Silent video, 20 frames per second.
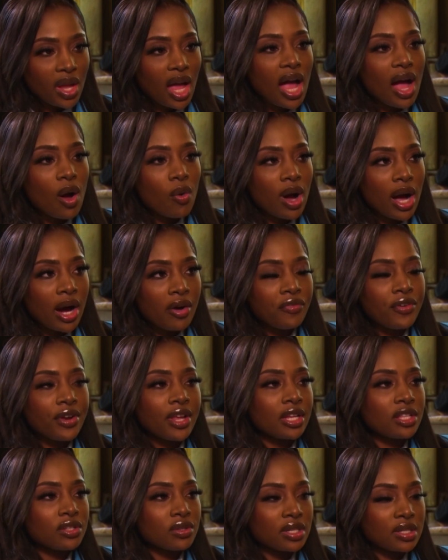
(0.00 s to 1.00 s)
Our
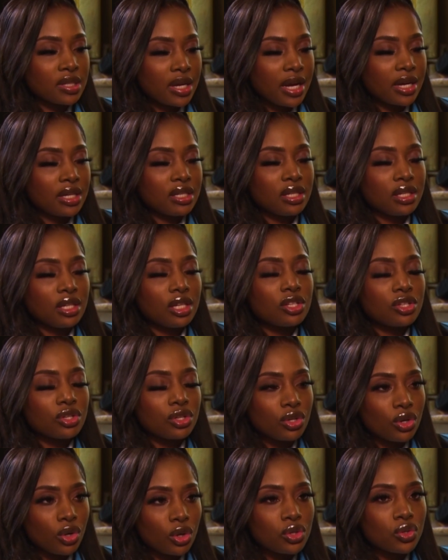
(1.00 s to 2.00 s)
African society is
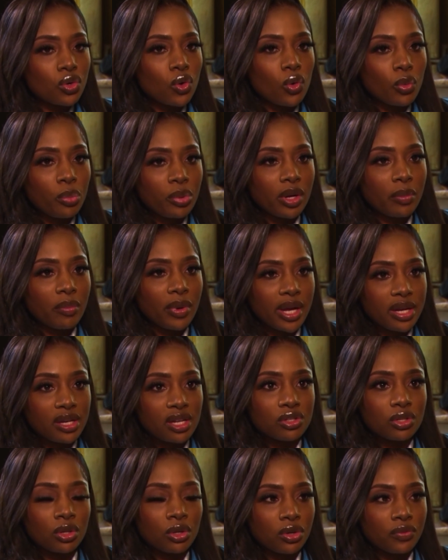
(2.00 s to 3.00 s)
not
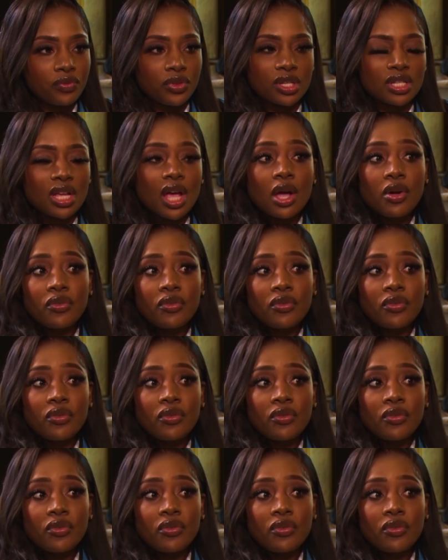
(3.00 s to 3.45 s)
open-minded to a lot of things.